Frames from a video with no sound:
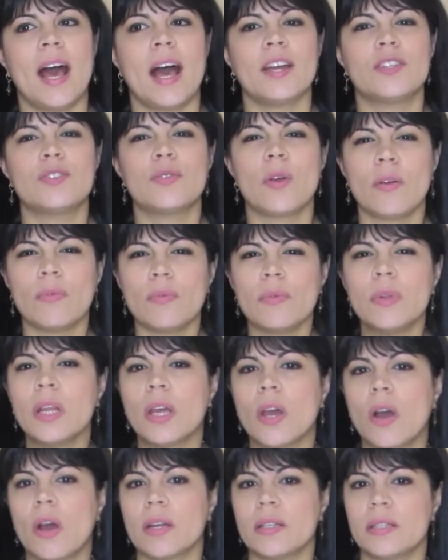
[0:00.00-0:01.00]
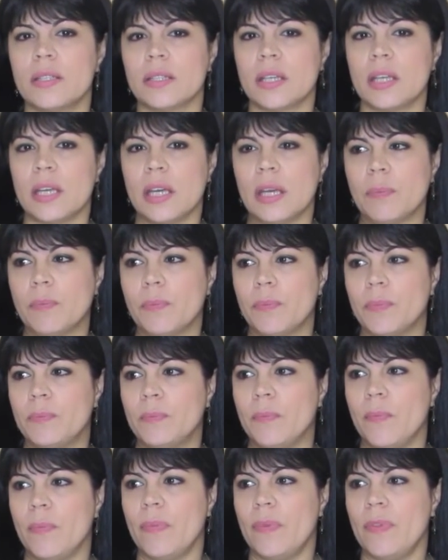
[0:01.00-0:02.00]
I try really hard to keep
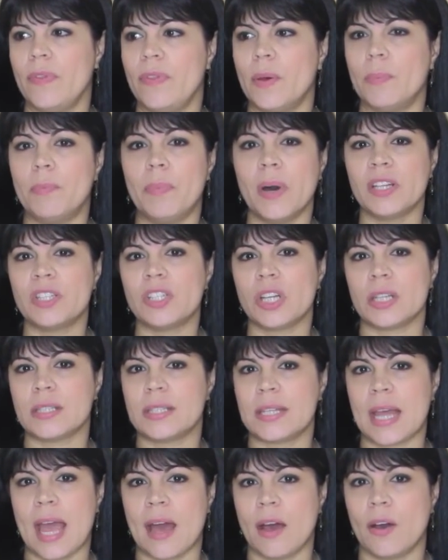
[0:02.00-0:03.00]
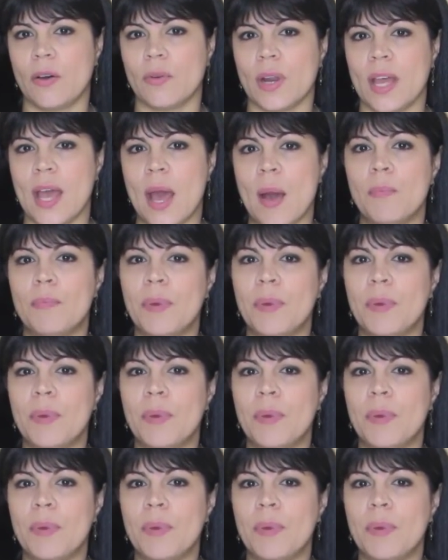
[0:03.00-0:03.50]
the budget down